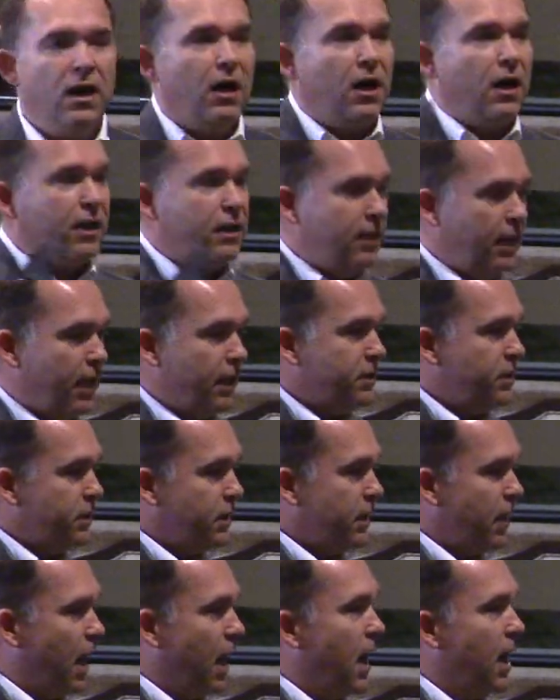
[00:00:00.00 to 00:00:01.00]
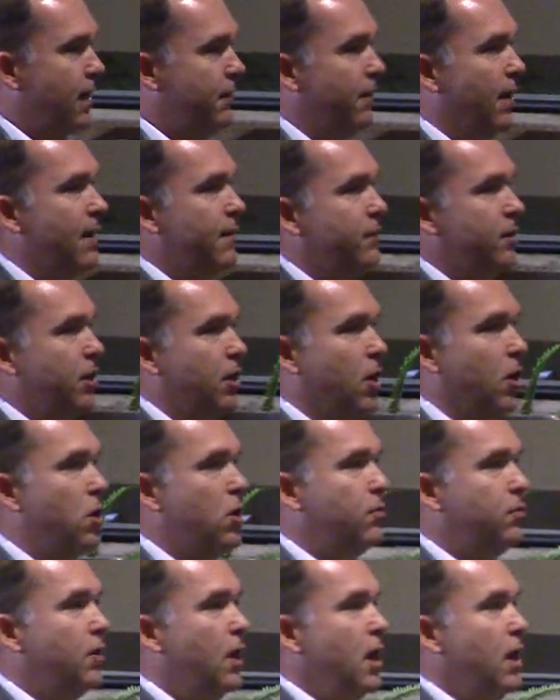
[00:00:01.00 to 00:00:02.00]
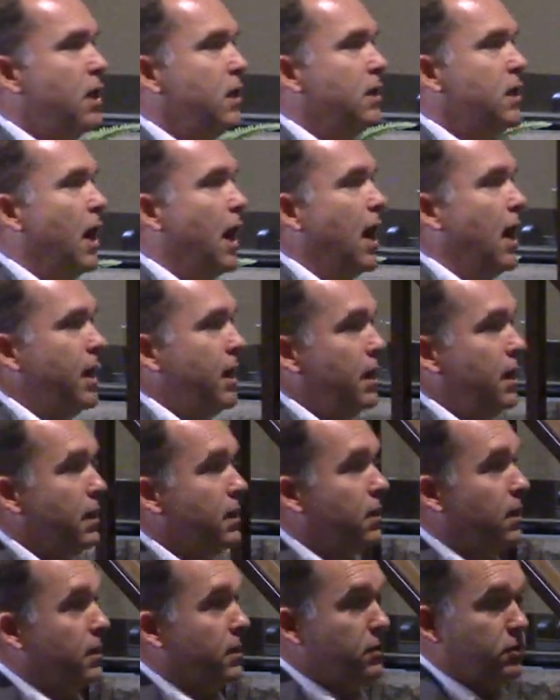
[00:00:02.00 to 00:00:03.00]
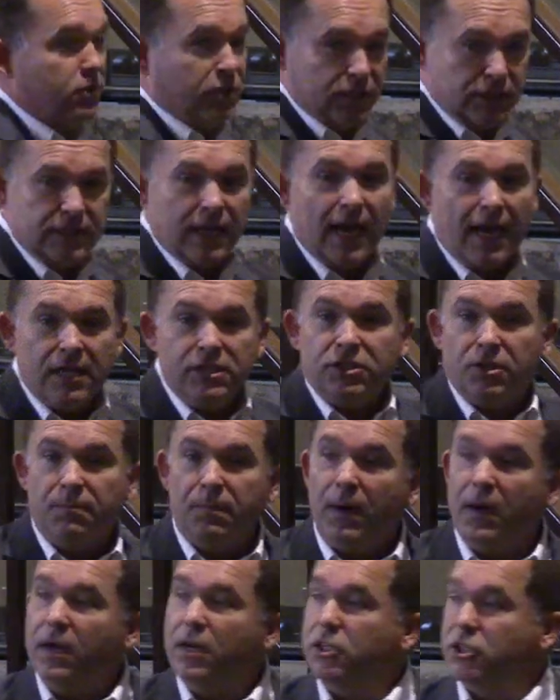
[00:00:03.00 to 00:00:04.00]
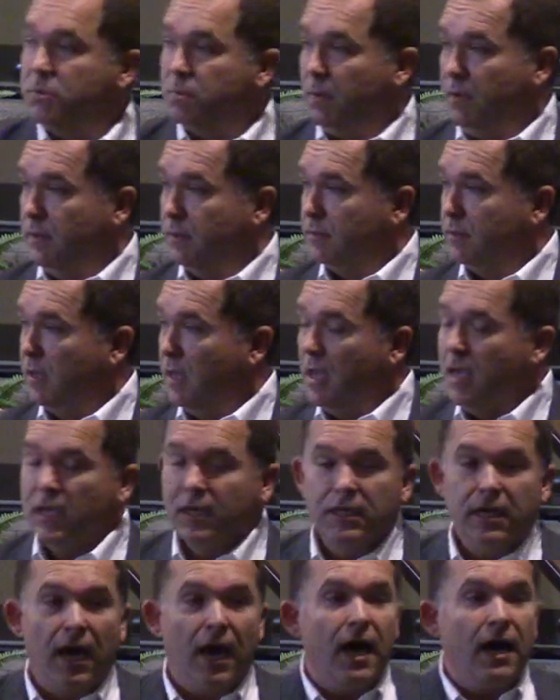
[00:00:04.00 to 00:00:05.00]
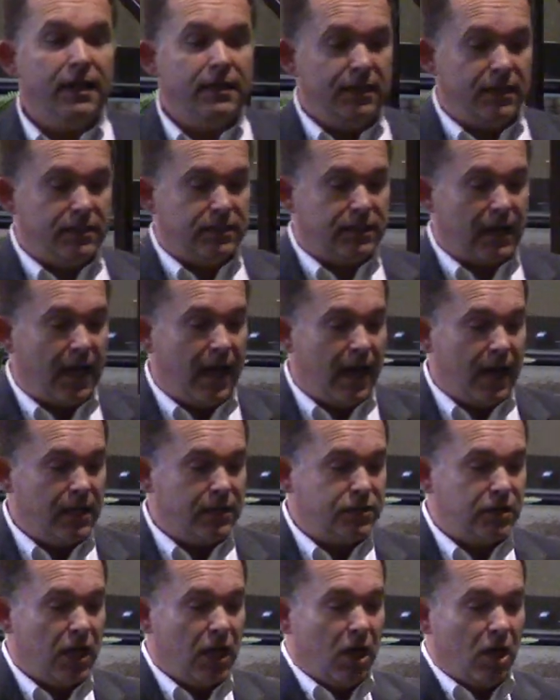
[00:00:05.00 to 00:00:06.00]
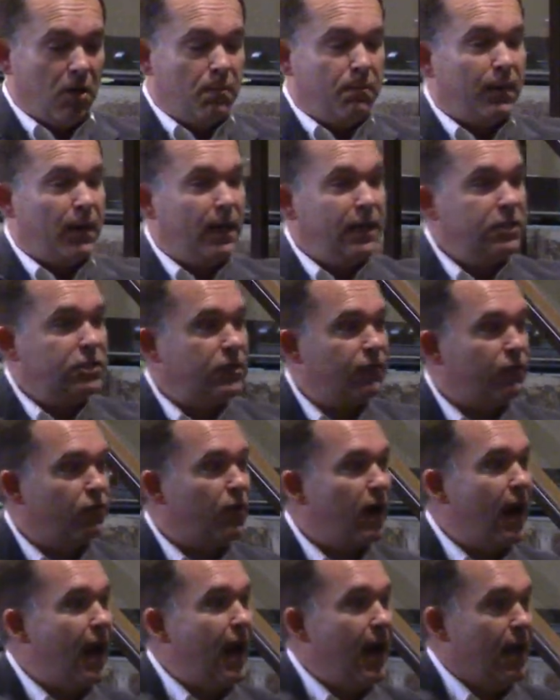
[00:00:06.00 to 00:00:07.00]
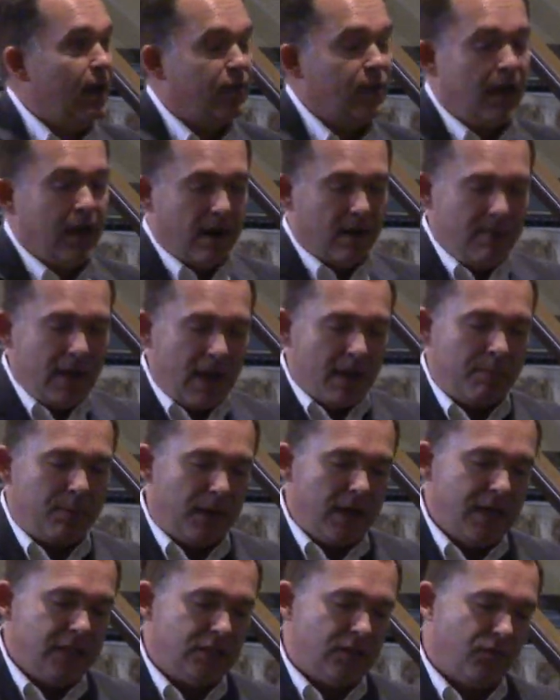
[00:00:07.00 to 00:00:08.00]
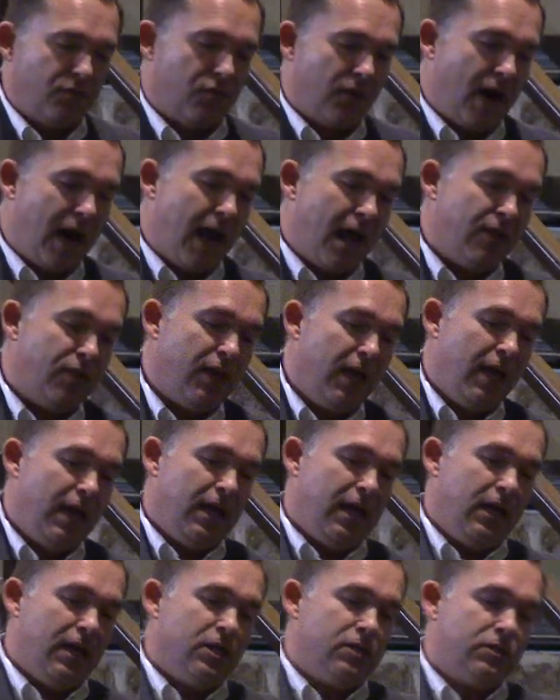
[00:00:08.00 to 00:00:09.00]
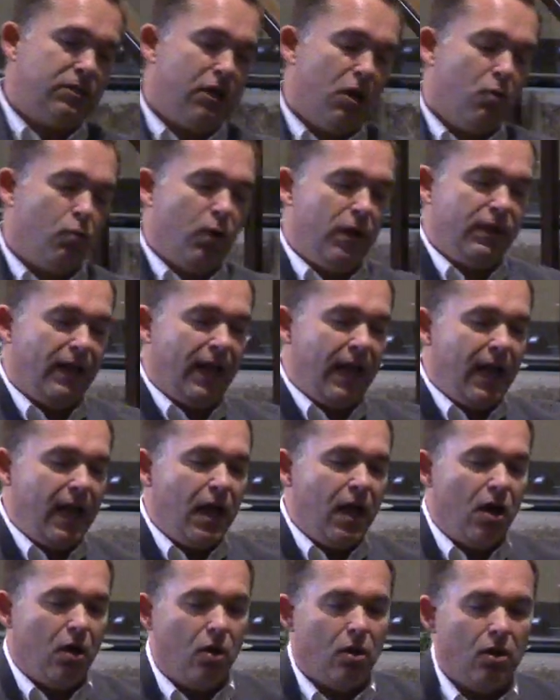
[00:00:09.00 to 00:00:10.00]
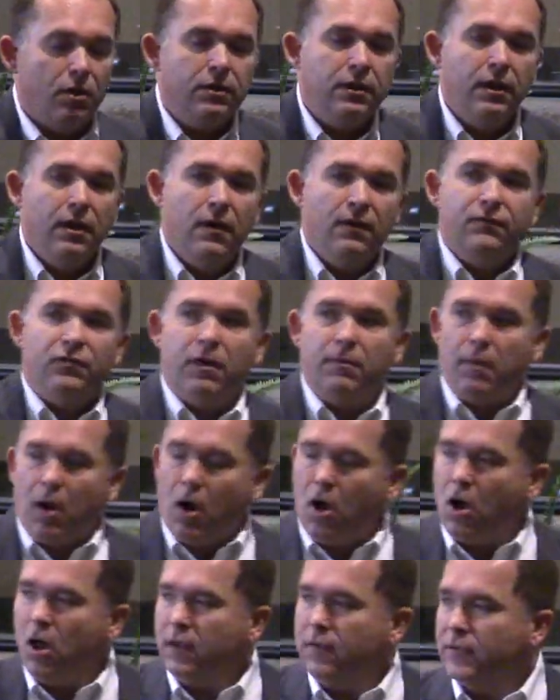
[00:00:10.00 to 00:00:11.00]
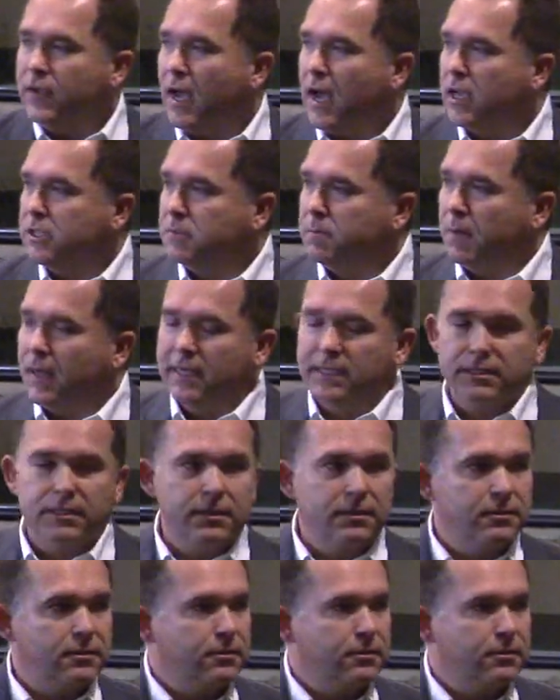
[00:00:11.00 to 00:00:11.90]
against the God of heaven and earth, God designs a punishment. God designs a place of wrath. And that place of wrath is withheld from all of God's blessings.